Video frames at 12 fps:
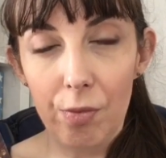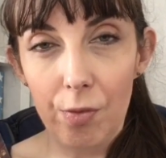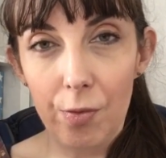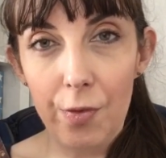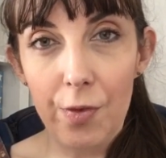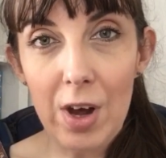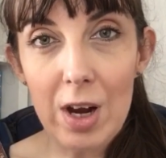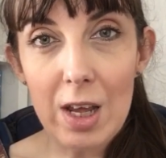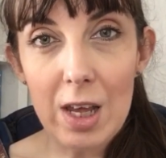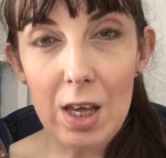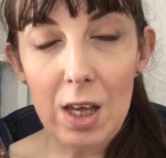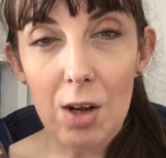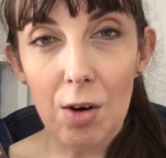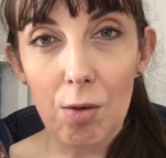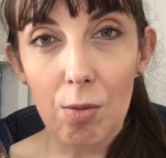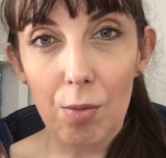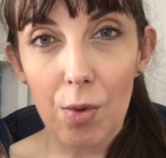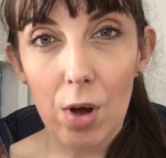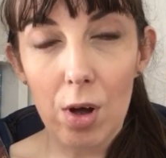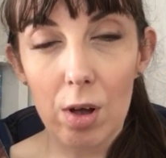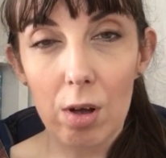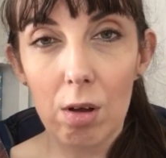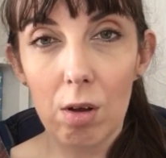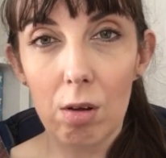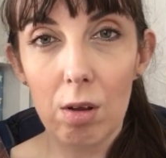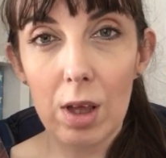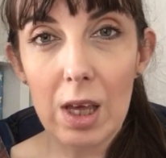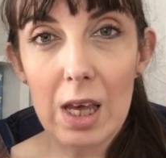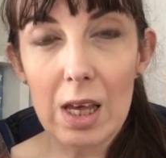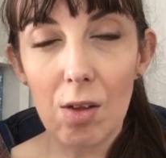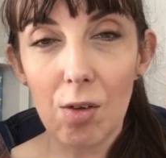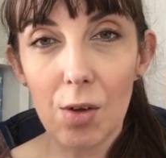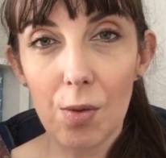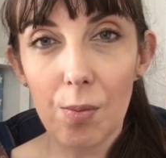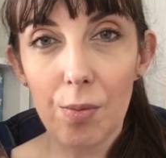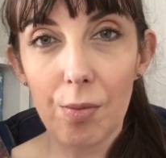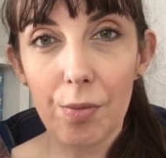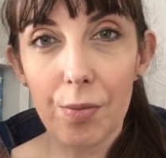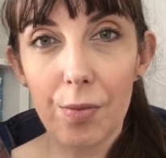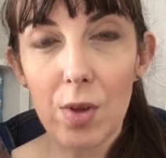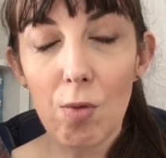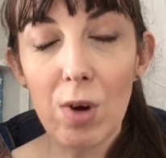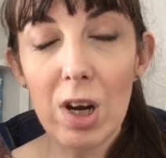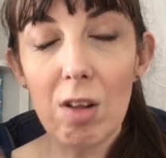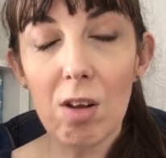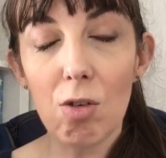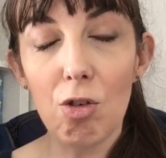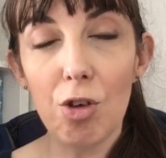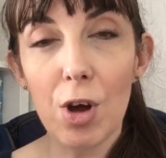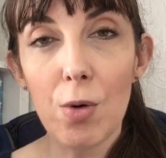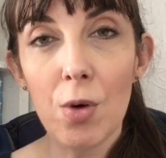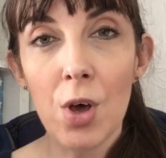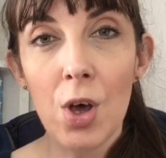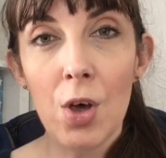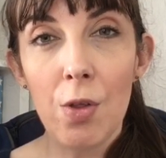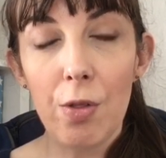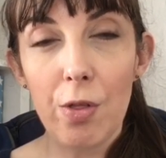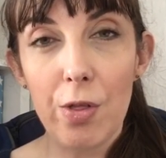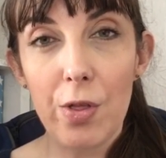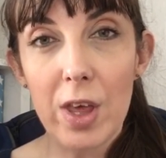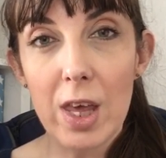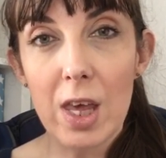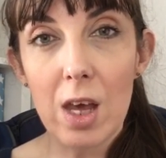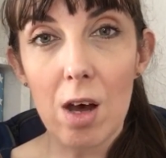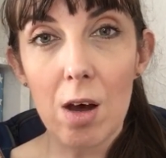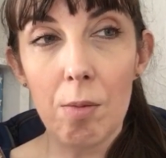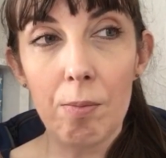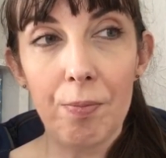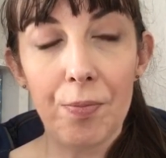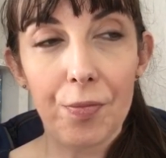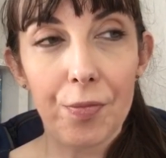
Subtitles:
fairly, you know, it really does show the